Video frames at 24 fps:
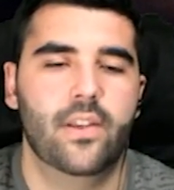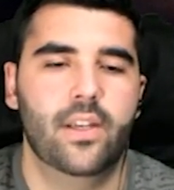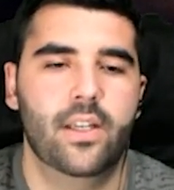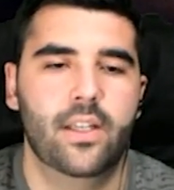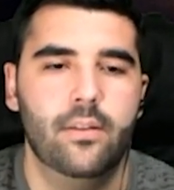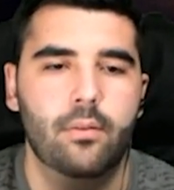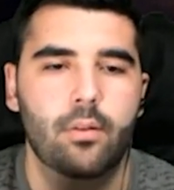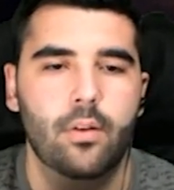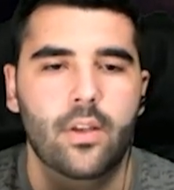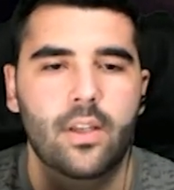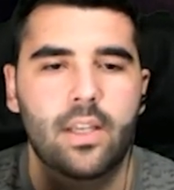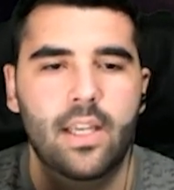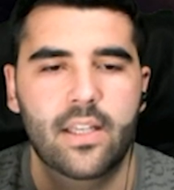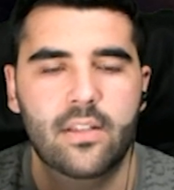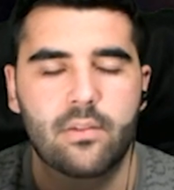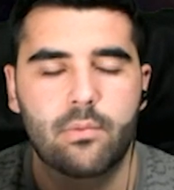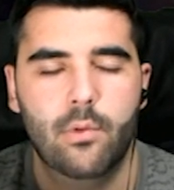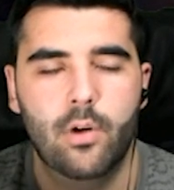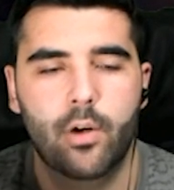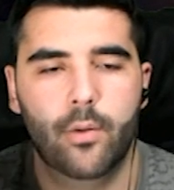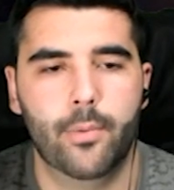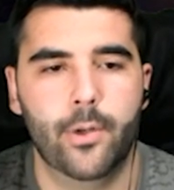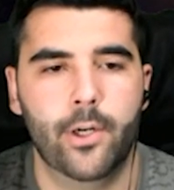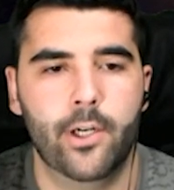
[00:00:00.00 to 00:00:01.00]
It gets
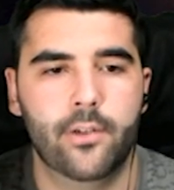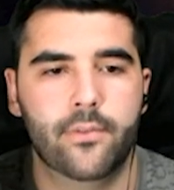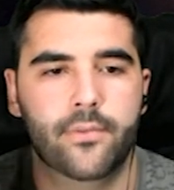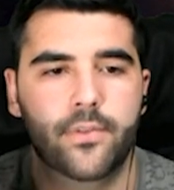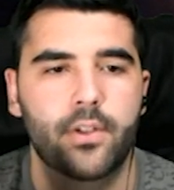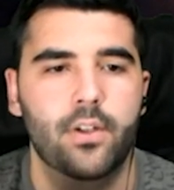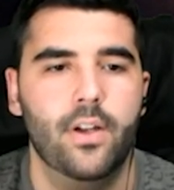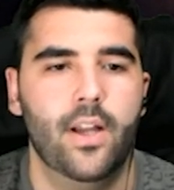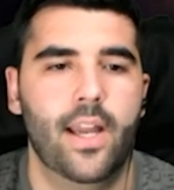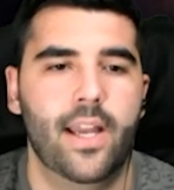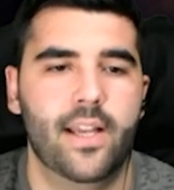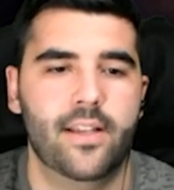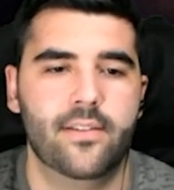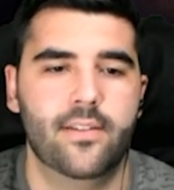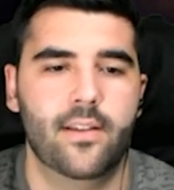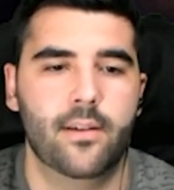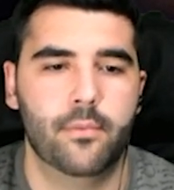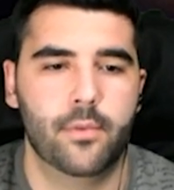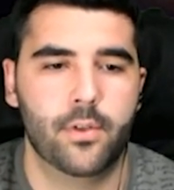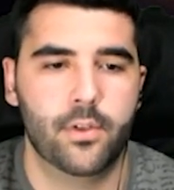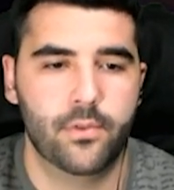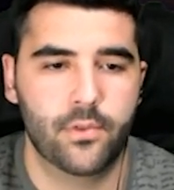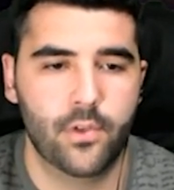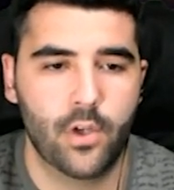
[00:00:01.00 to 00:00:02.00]
more powerful as time
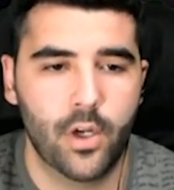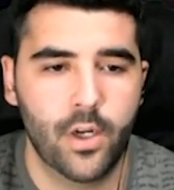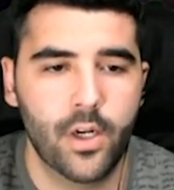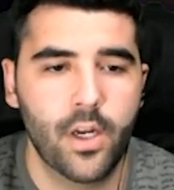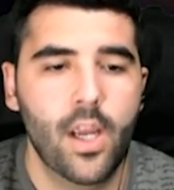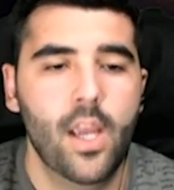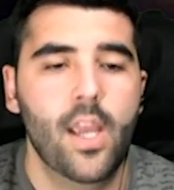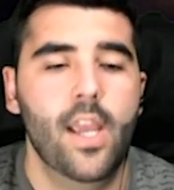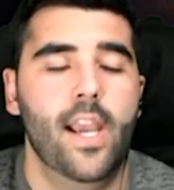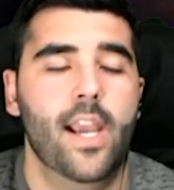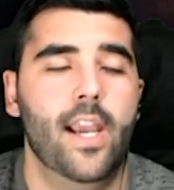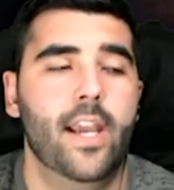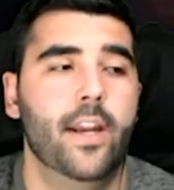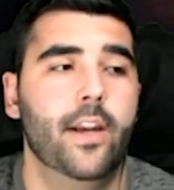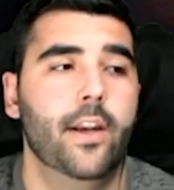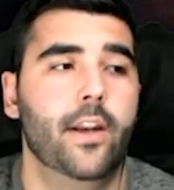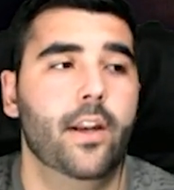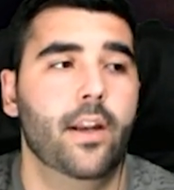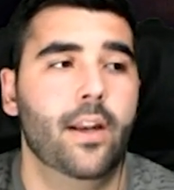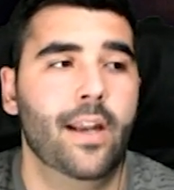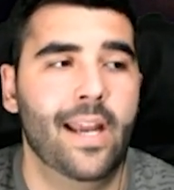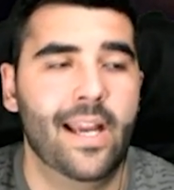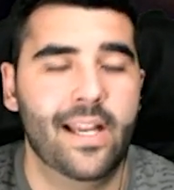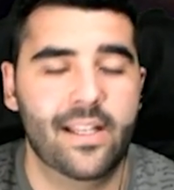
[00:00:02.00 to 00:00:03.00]
goes on, and
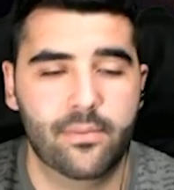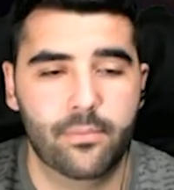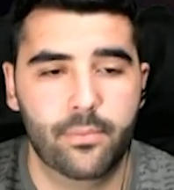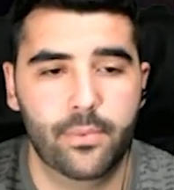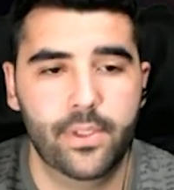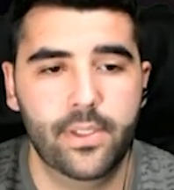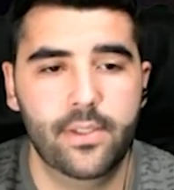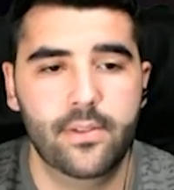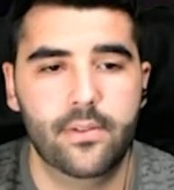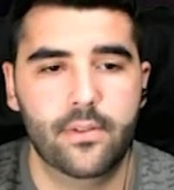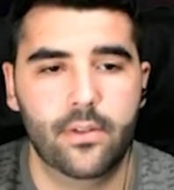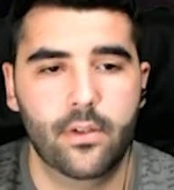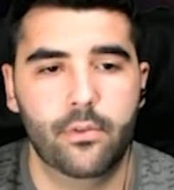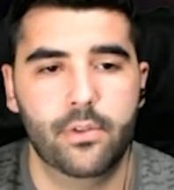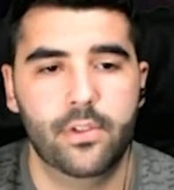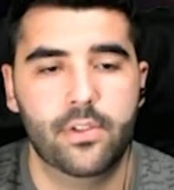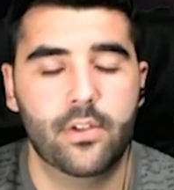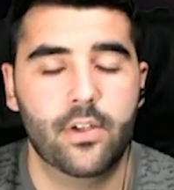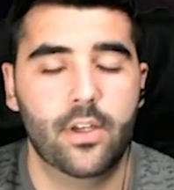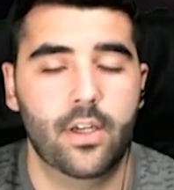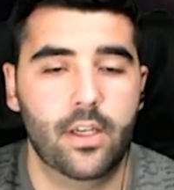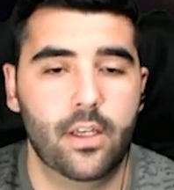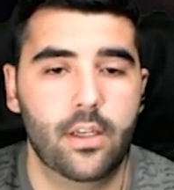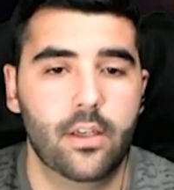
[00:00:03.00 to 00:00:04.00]
it has Blitz, so it's
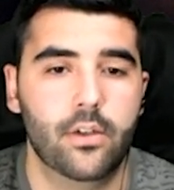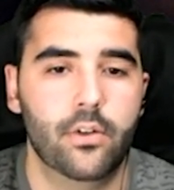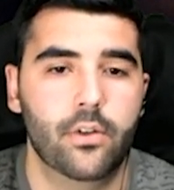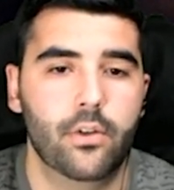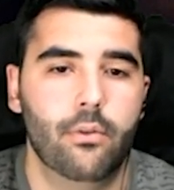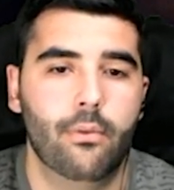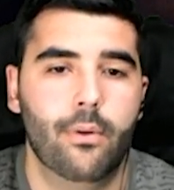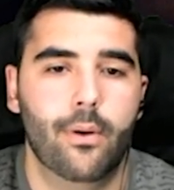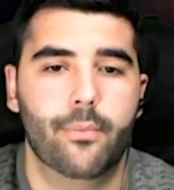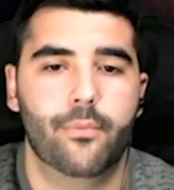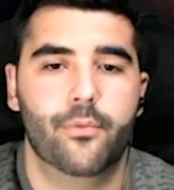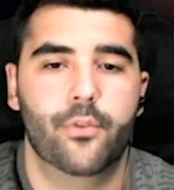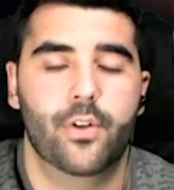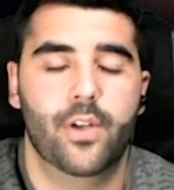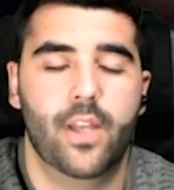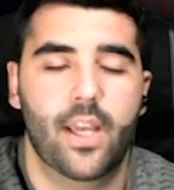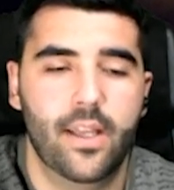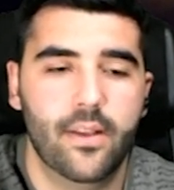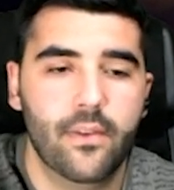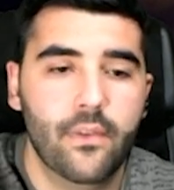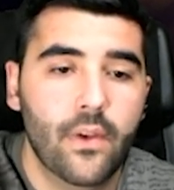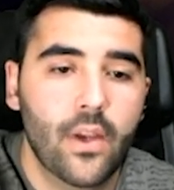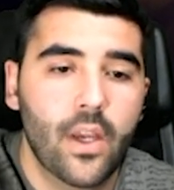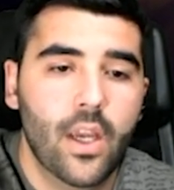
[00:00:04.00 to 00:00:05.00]
gonna heal you up for
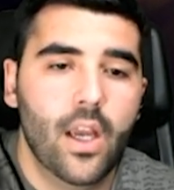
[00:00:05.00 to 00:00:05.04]
that.